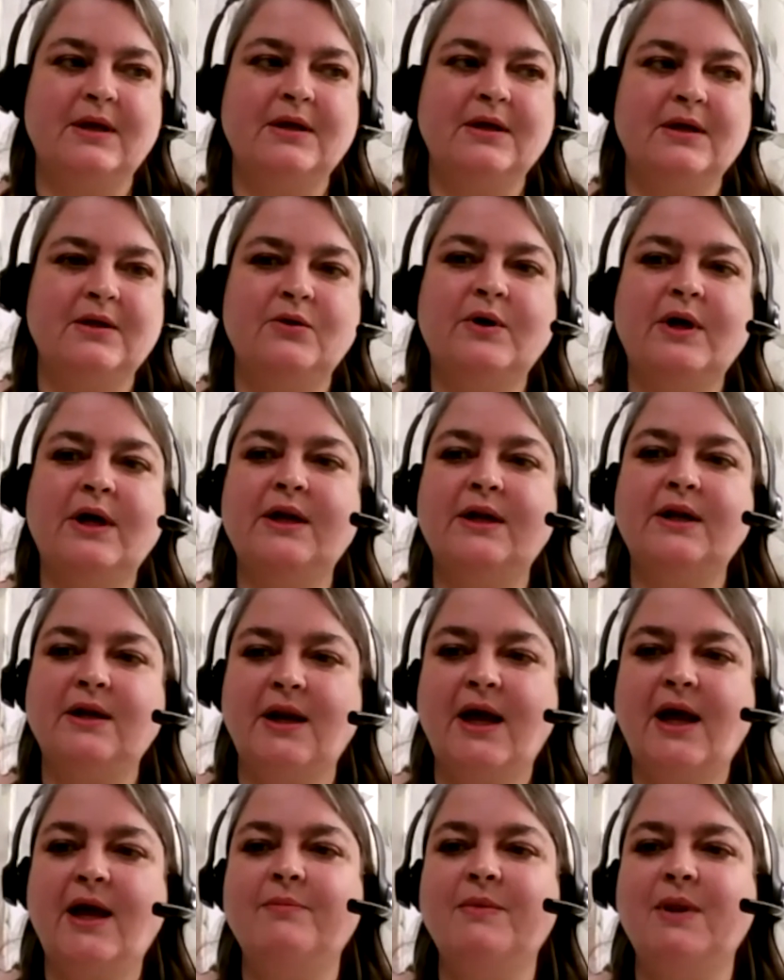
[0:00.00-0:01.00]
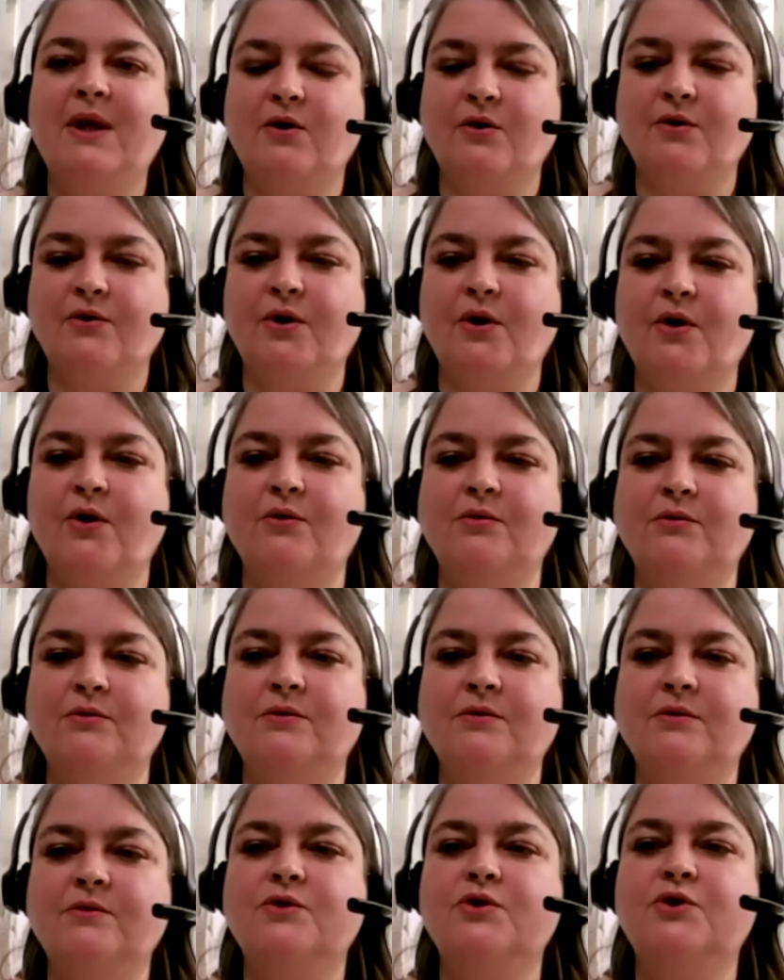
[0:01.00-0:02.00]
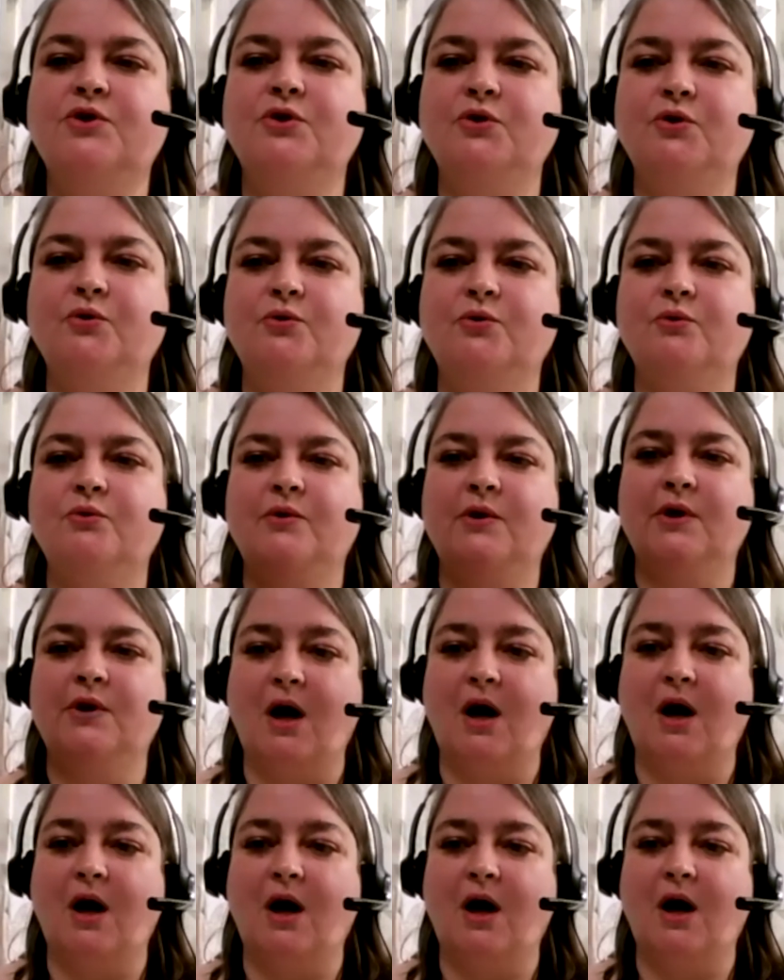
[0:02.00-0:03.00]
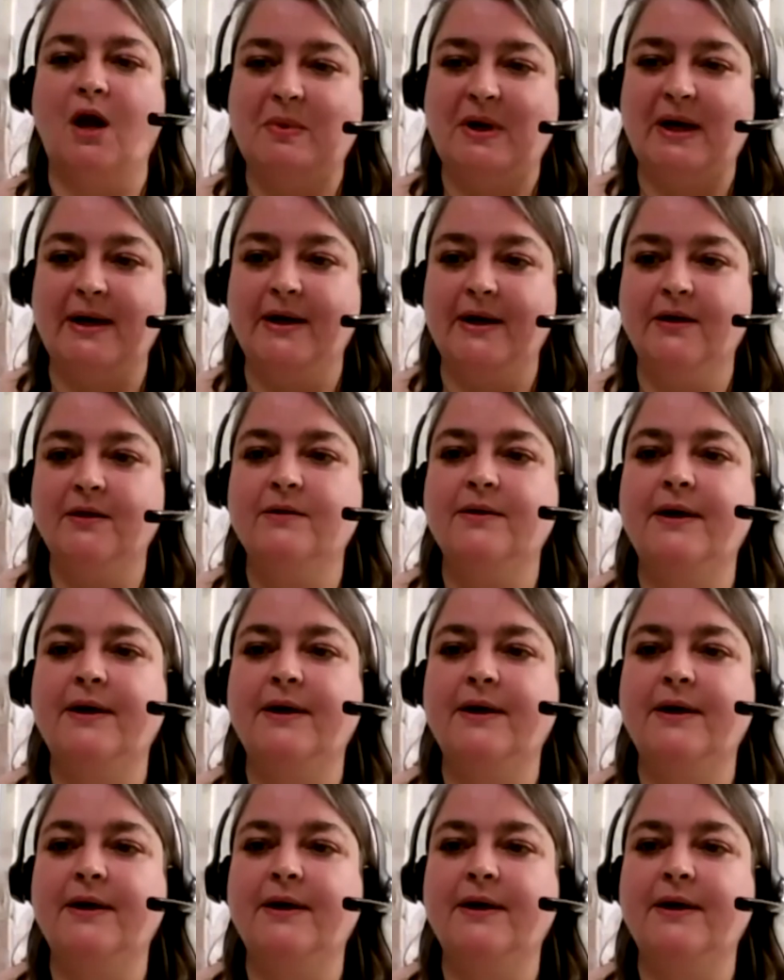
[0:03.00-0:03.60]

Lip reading: you get a name that you're known to the gods by.